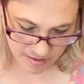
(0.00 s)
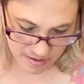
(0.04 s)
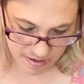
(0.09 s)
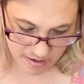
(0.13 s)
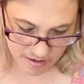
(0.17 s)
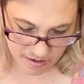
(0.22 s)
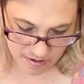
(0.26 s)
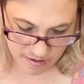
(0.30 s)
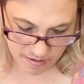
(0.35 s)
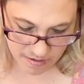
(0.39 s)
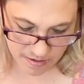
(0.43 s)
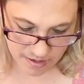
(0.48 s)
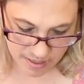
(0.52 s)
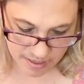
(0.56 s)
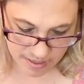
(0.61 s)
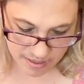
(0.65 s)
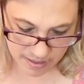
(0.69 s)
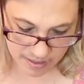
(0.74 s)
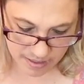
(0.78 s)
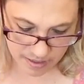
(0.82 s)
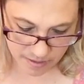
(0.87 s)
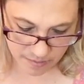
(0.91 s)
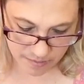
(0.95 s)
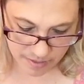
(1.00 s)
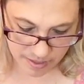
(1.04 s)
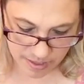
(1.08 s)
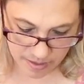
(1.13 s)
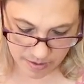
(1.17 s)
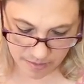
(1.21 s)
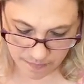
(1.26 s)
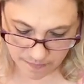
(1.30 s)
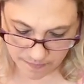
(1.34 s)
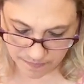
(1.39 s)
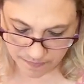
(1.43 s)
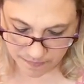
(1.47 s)
All right, here we
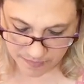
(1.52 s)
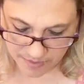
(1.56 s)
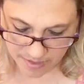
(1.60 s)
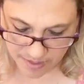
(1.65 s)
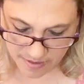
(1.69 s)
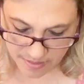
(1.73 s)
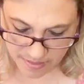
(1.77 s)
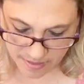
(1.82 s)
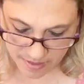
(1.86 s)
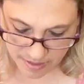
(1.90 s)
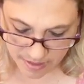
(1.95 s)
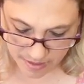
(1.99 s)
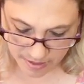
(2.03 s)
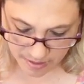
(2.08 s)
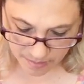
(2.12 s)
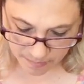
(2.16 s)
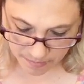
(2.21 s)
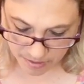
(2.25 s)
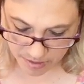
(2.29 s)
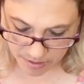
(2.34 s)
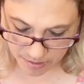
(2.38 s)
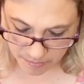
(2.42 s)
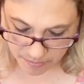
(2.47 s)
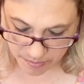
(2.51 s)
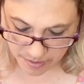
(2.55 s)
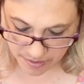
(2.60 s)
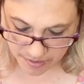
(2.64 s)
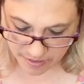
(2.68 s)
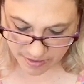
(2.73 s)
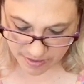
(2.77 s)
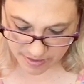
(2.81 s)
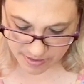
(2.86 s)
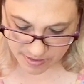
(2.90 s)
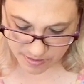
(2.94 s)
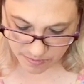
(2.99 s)
go. And then I'm going to put
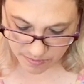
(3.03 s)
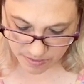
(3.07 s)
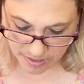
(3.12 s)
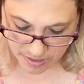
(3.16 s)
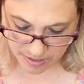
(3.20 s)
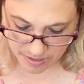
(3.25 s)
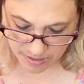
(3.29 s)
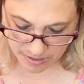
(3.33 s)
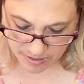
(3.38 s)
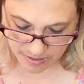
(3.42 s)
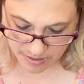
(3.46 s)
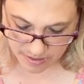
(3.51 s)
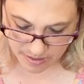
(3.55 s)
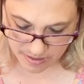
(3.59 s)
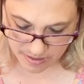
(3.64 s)
this one in.